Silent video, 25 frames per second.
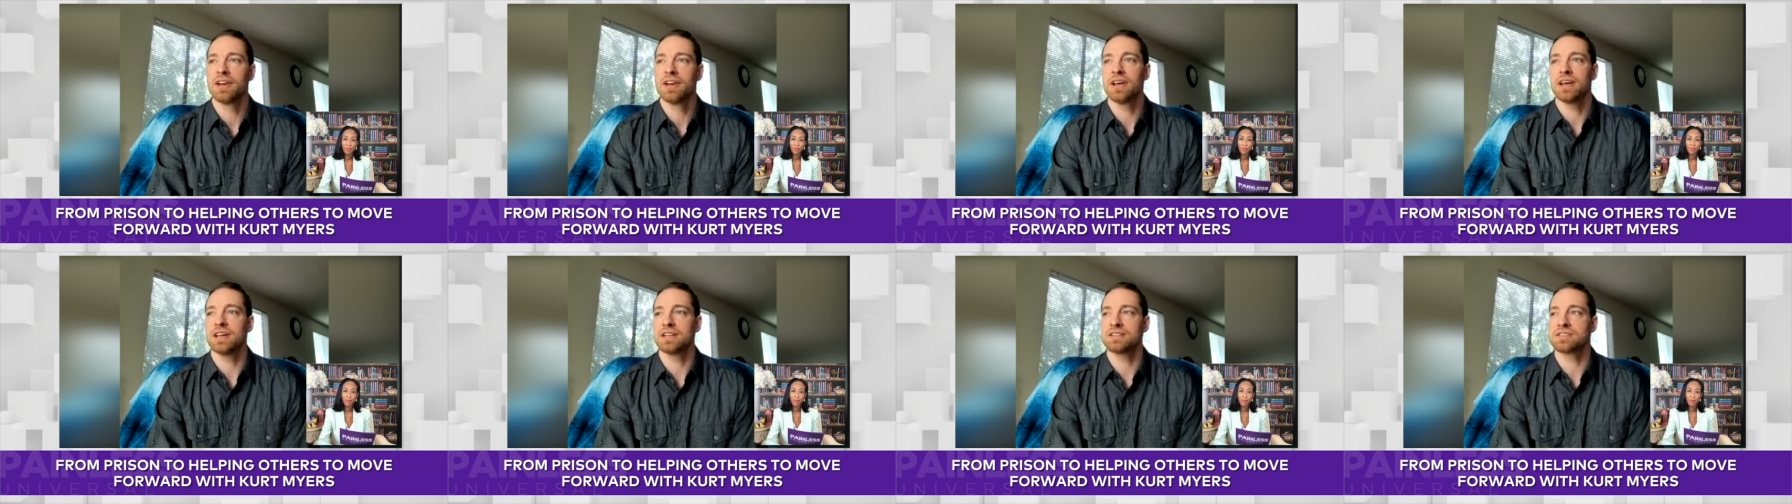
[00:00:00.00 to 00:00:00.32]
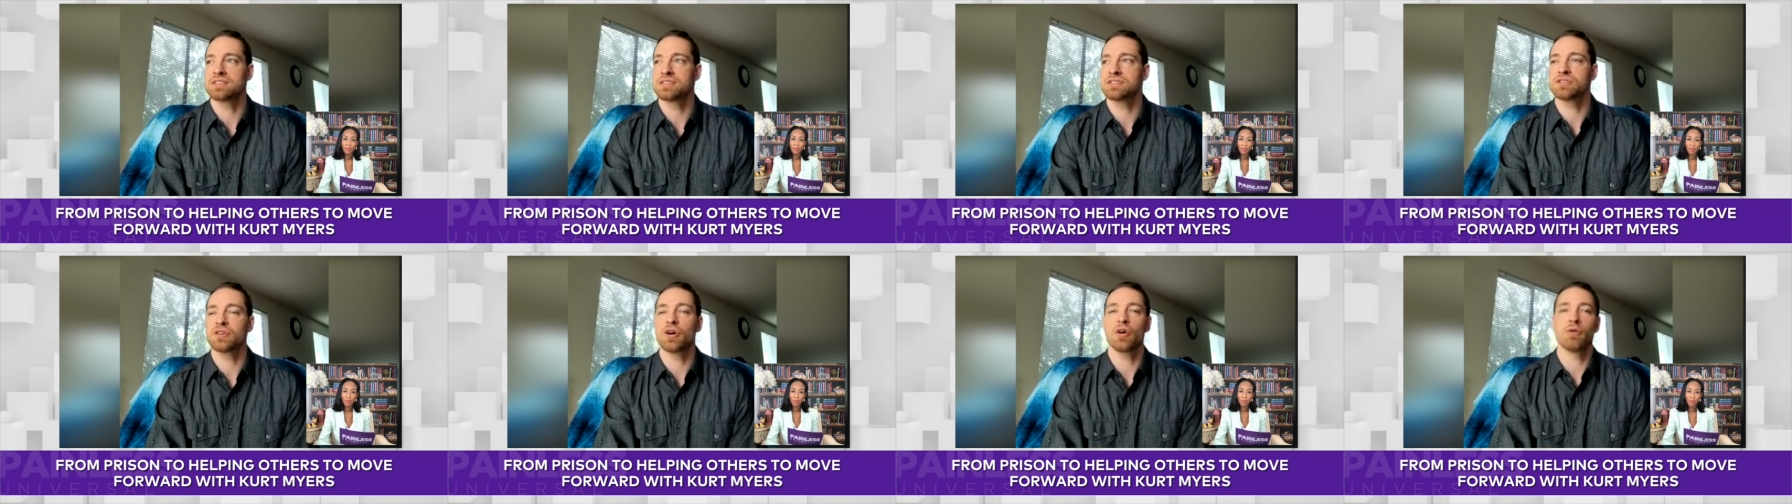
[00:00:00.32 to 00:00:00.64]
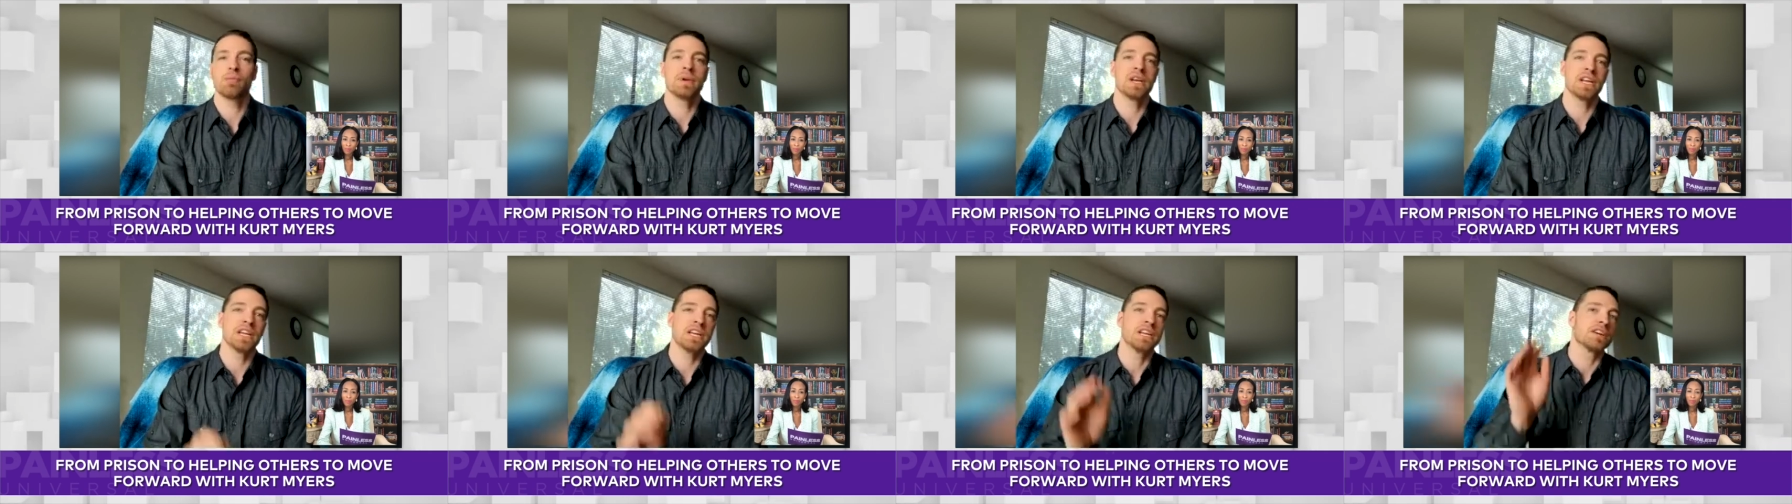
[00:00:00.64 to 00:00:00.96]
it's so
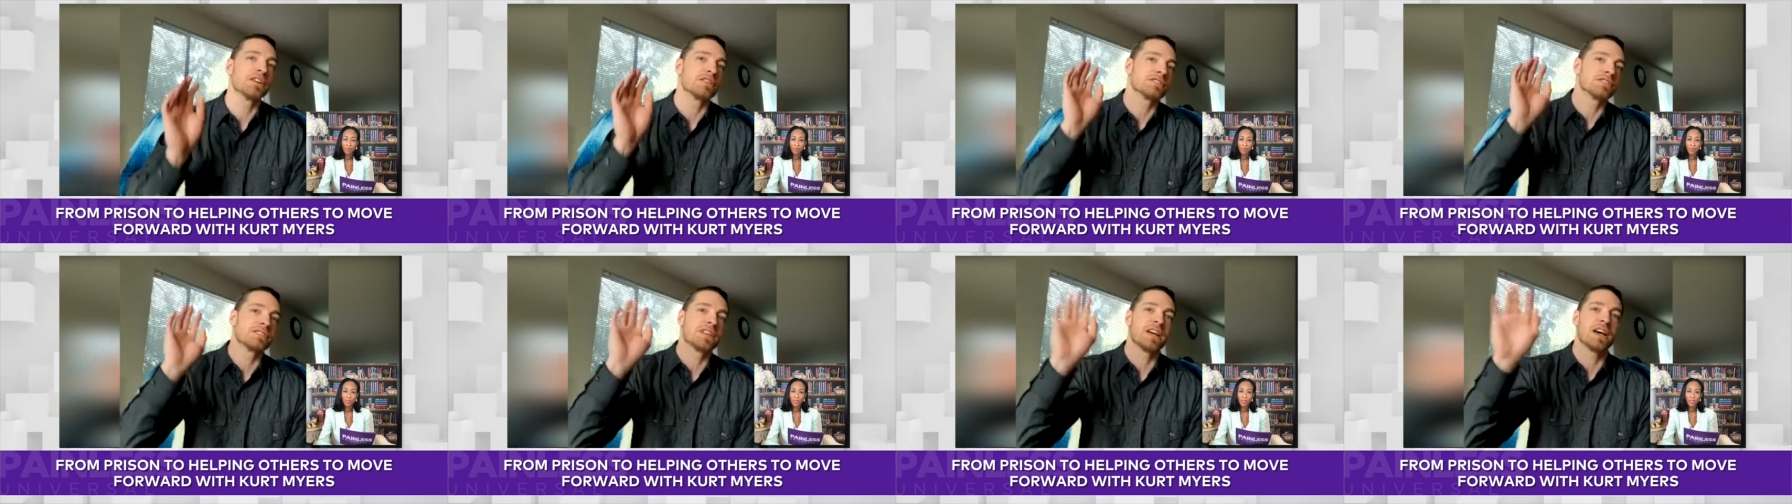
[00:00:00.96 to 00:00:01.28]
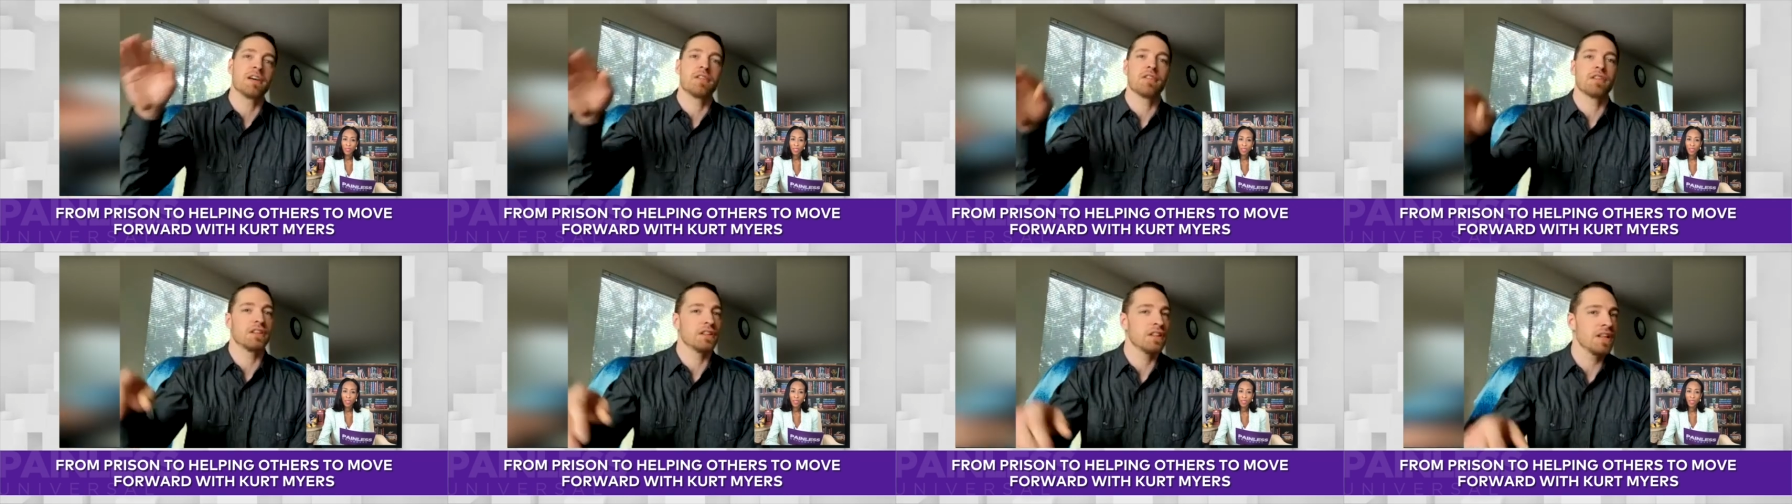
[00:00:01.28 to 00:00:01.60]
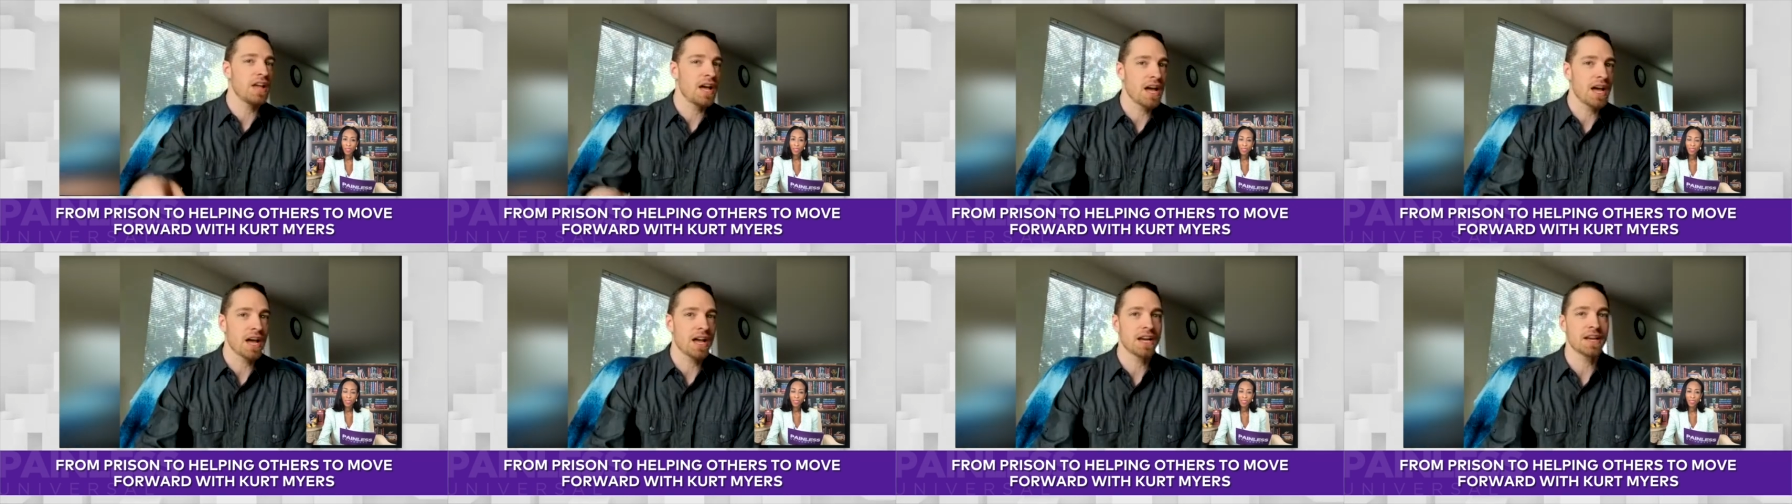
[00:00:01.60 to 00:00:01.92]
many years down the
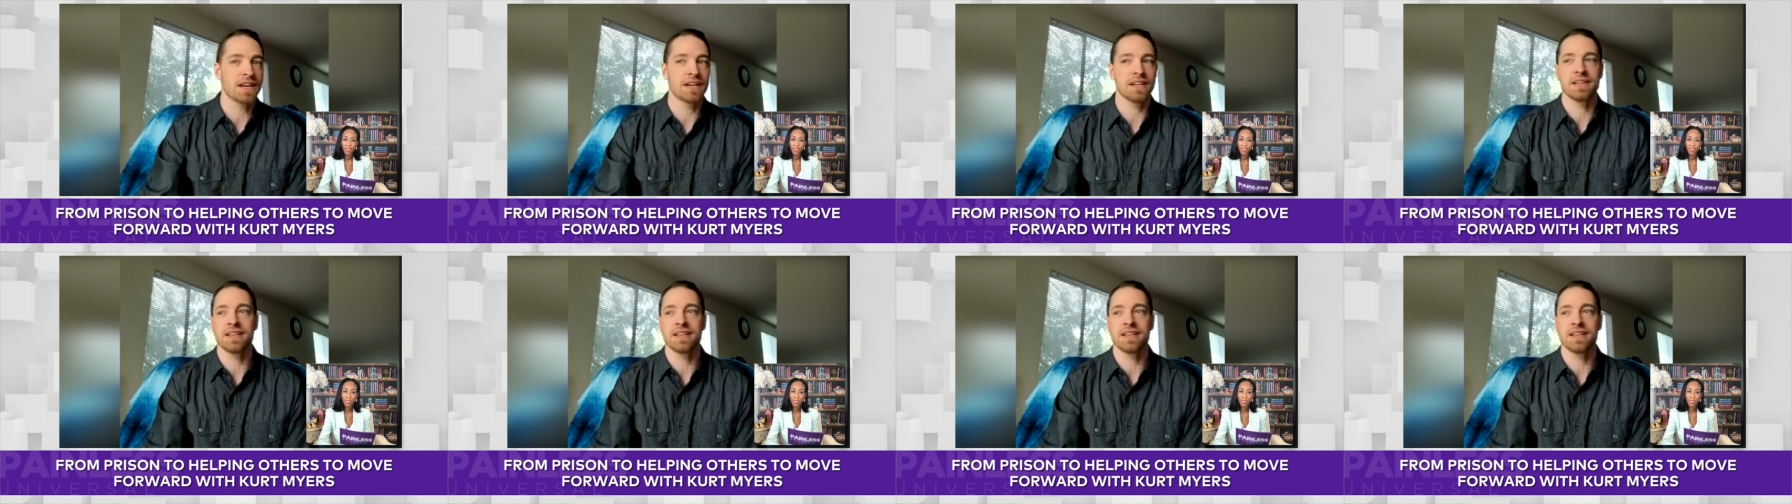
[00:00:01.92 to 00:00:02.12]
line,